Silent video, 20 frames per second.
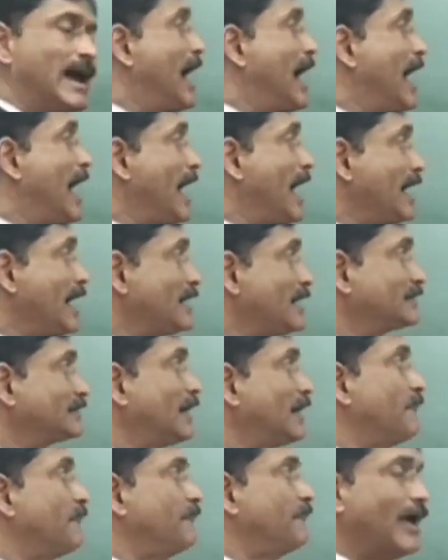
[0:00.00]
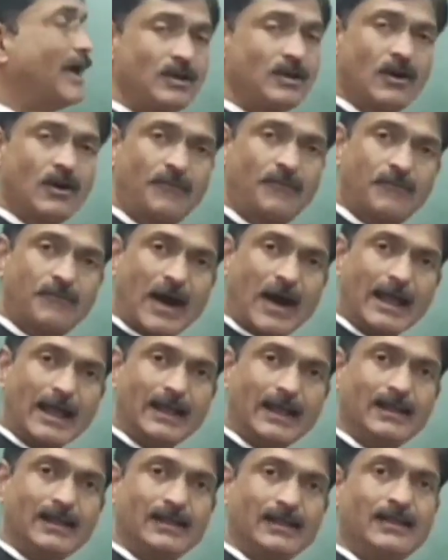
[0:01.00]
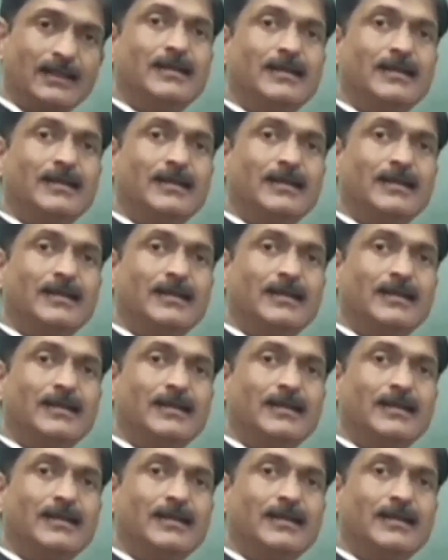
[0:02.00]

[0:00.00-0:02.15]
and the value of y